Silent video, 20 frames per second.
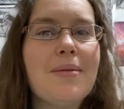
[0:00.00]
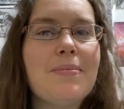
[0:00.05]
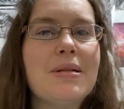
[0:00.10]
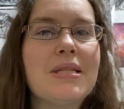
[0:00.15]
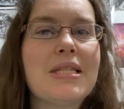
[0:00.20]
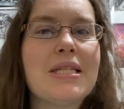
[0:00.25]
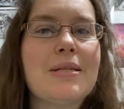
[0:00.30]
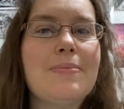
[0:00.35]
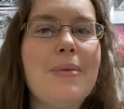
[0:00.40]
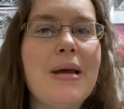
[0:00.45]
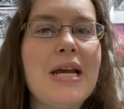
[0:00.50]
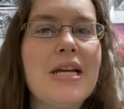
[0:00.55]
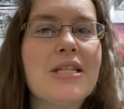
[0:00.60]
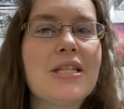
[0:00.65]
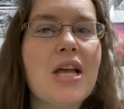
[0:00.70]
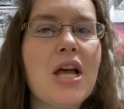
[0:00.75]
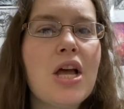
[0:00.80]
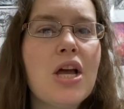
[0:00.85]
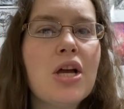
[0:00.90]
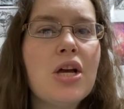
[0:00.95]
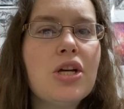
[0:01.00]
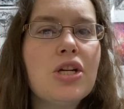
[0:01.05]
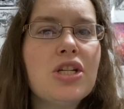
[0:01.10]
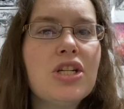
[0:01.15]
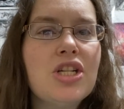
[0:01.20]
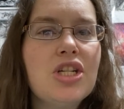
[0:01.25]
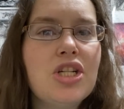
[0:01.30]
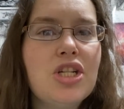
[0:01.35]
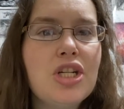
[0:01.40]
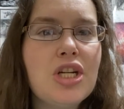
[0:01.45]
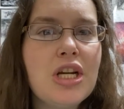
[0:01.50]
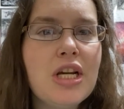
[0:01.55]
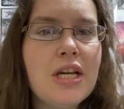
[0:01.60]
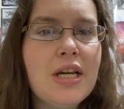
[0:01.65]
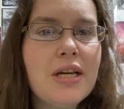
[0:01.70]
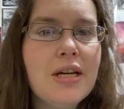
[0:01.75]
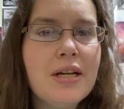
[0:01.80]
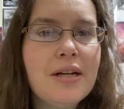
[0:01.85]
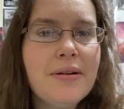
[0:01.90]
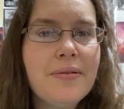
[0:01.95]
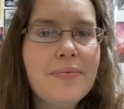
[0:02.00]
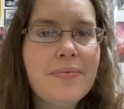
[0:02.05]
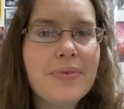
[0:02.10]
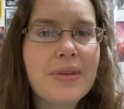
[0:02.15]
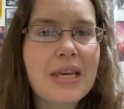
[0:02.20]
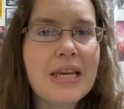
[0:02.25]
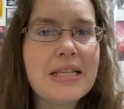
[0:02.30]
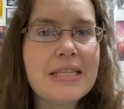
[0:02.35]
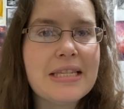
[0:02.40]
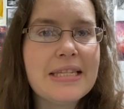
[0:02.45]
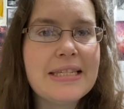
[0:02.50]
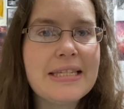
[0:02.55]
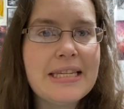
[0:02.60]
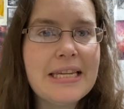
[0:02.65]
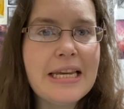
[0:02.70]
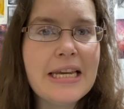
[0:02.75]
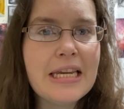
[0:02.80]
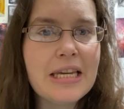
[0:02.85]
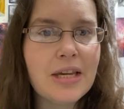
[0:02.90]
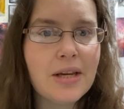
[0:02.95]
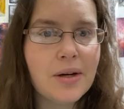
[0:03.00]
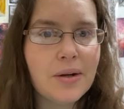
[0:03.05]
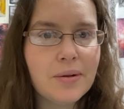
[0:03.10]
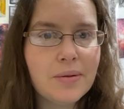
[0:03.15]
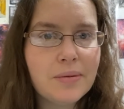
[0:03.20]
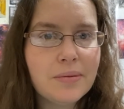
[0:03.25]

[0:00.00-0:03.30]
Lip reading: and space, she can see you.